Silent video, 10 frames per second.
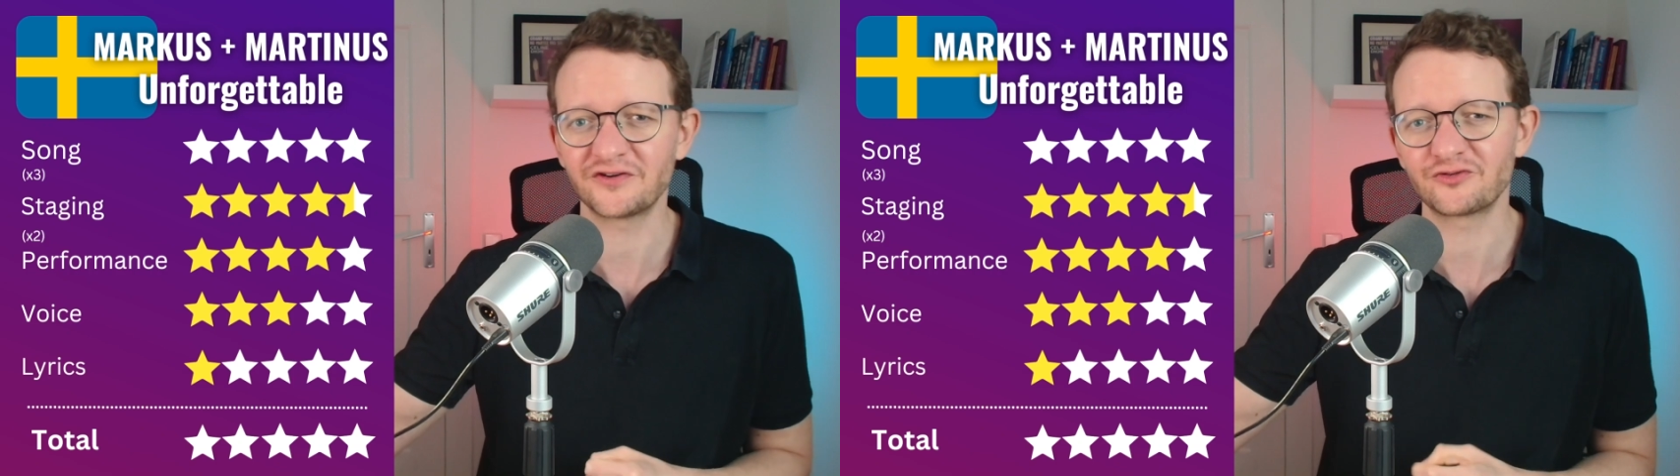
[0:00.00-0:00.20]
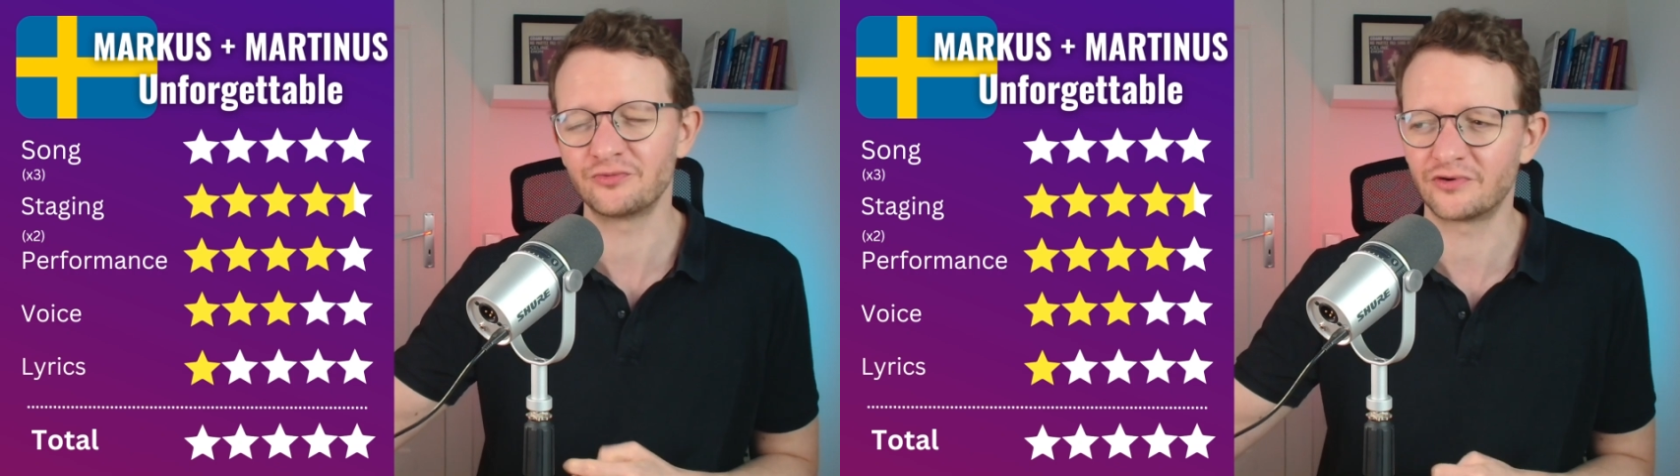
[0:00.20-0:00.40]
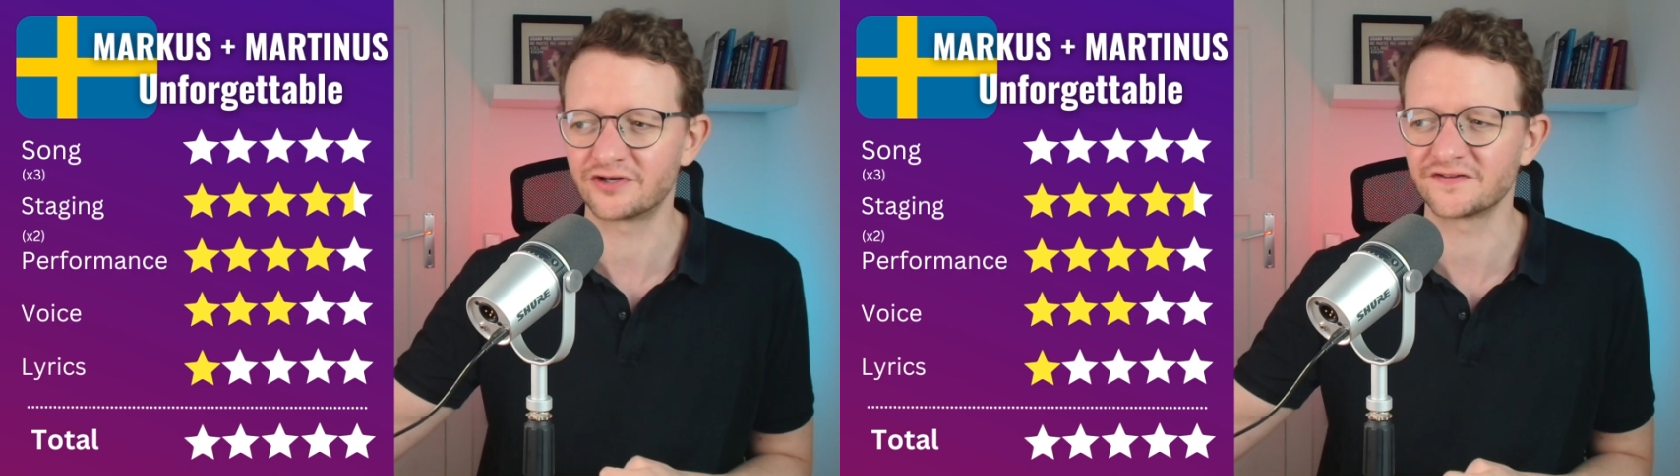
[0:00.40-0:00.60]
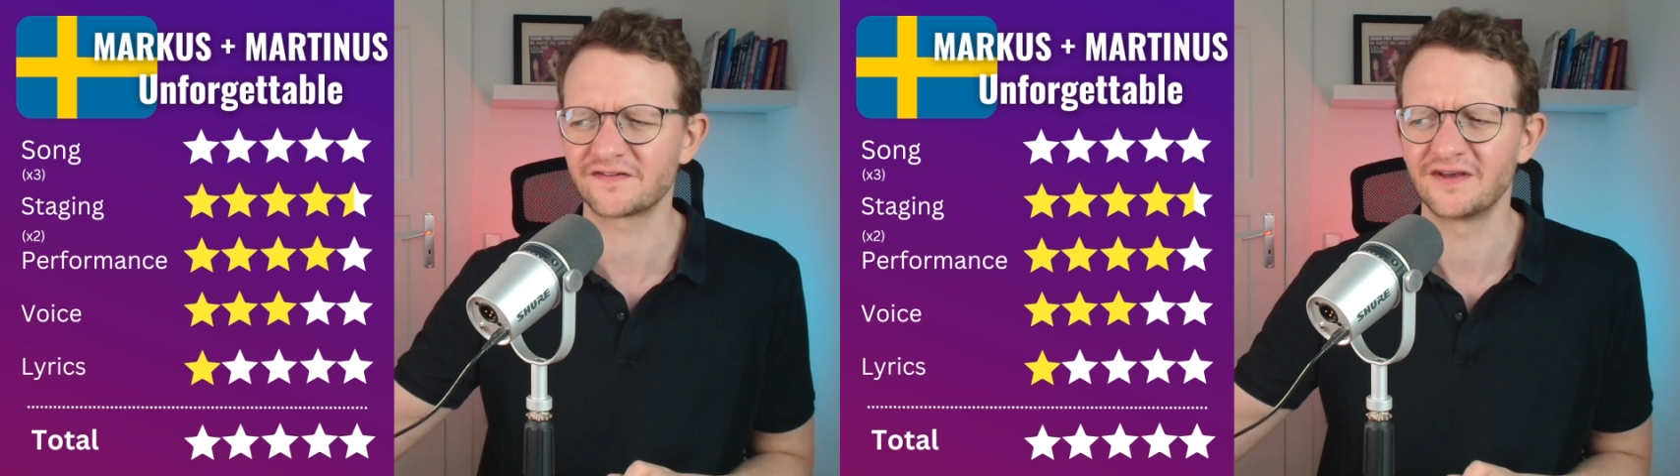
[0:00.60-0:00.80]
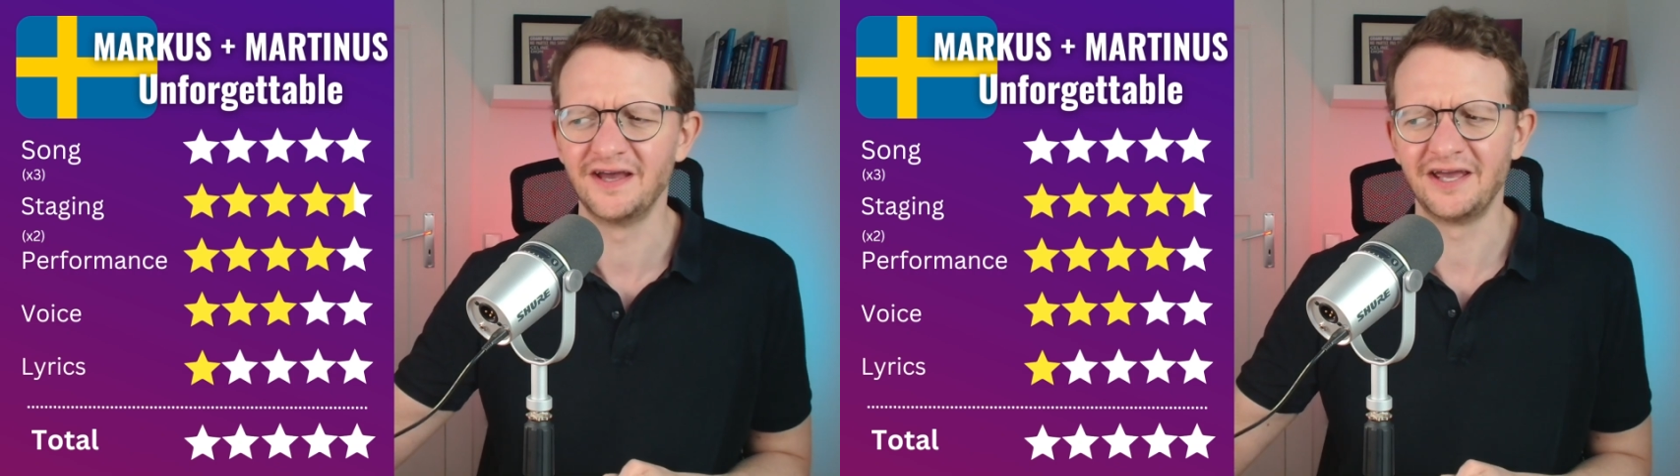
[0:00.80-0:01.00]
towards,
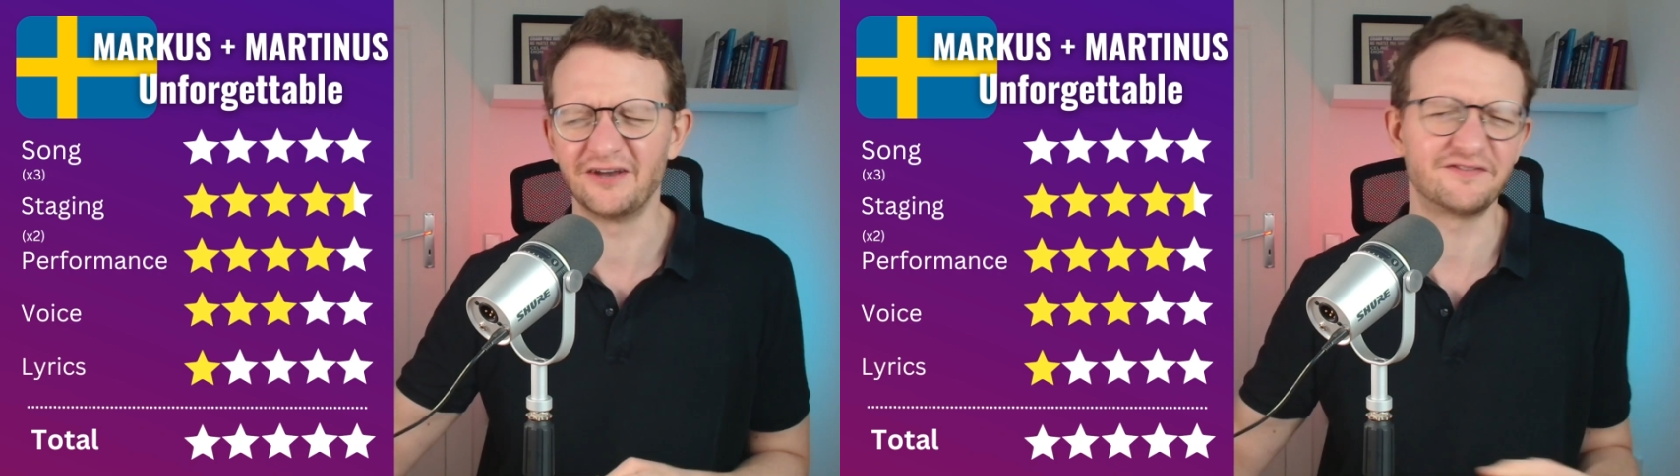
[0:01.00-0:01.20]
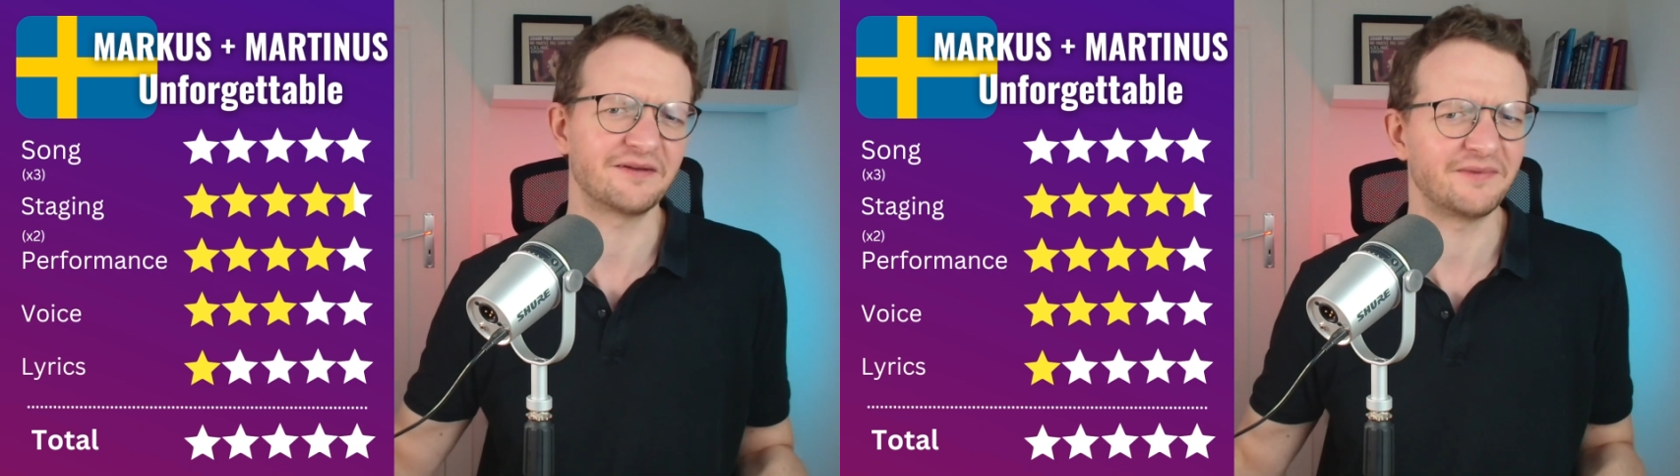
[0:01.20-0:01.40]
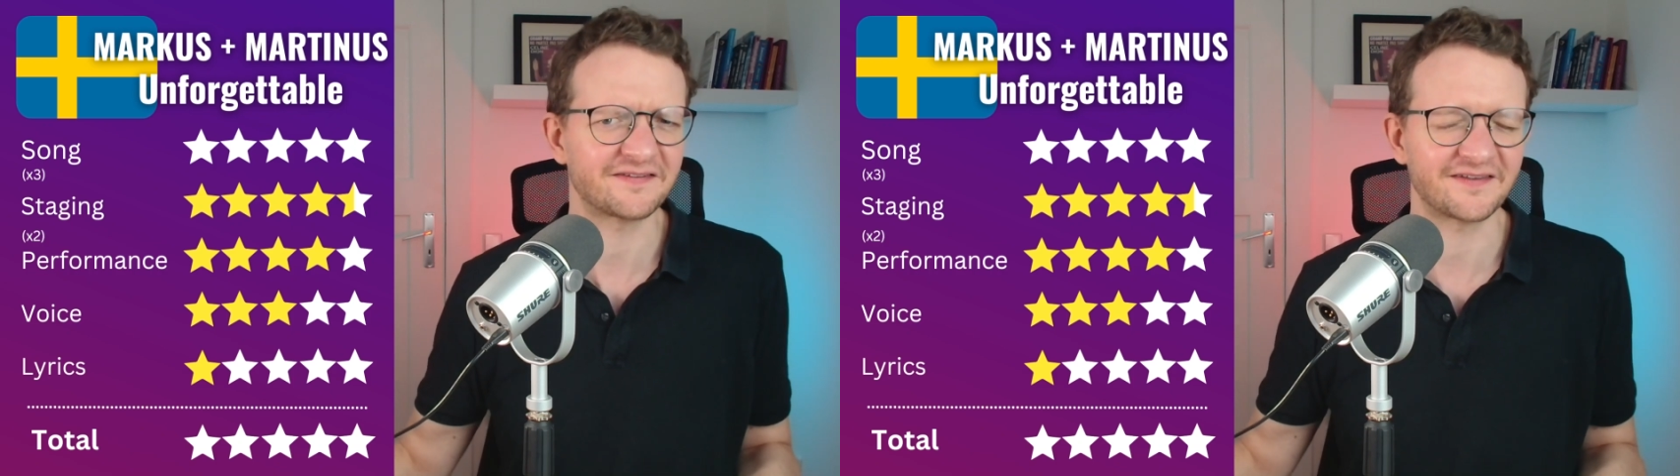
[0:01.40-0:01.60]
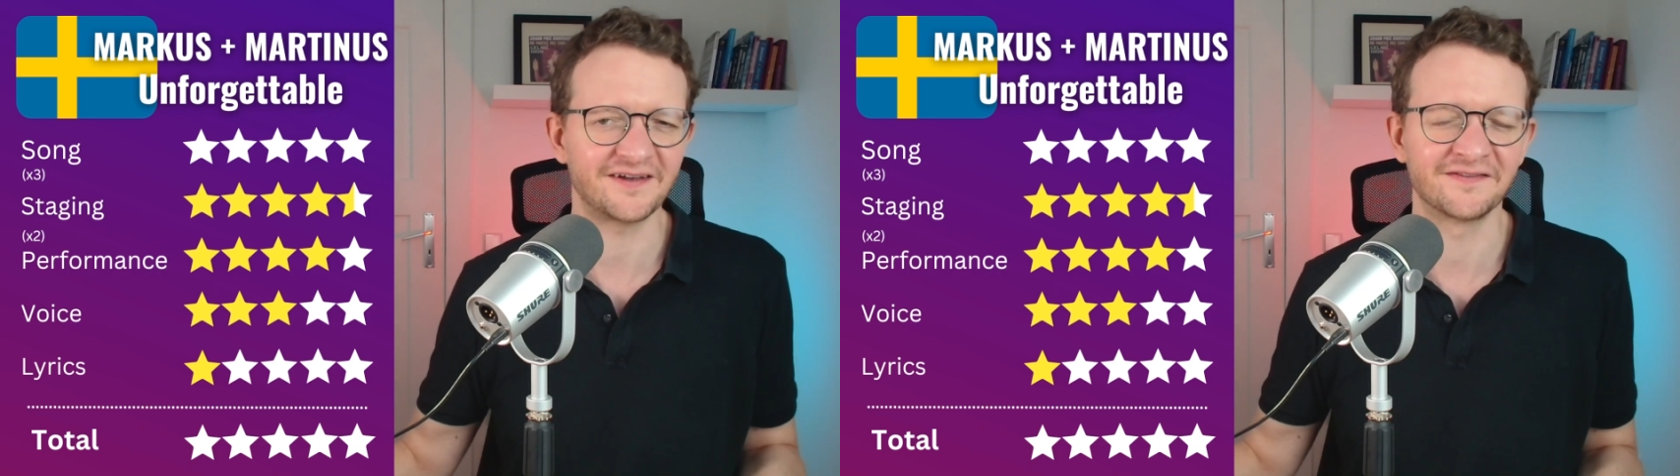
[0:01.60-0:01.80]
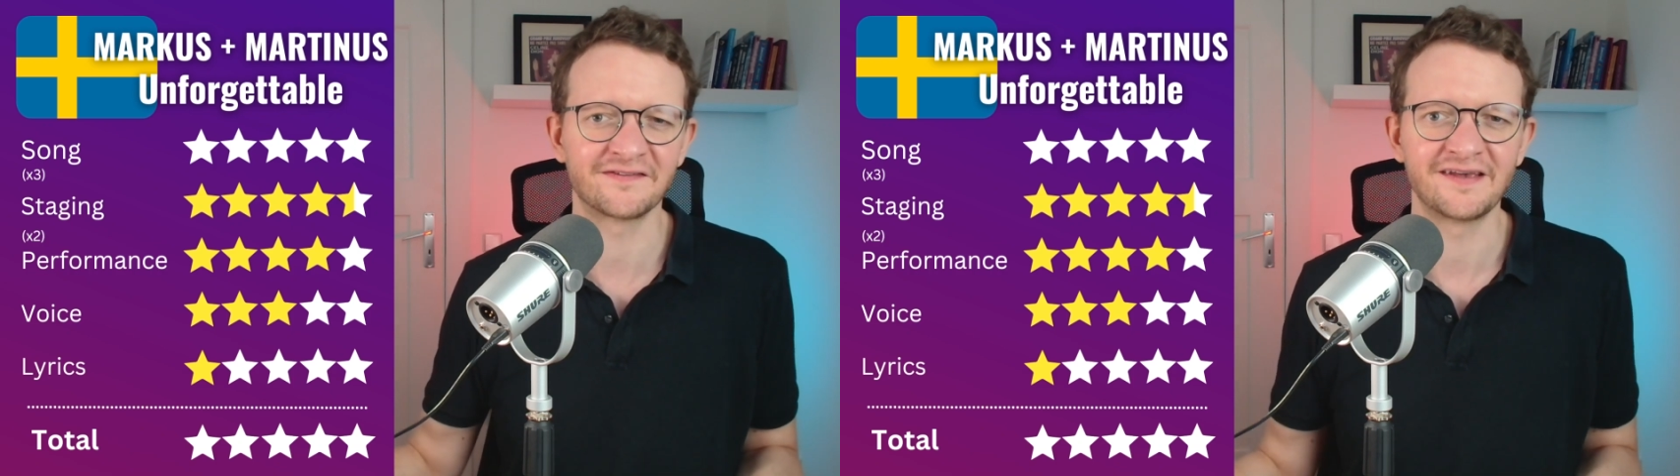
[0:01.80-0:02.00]
if that makes sense.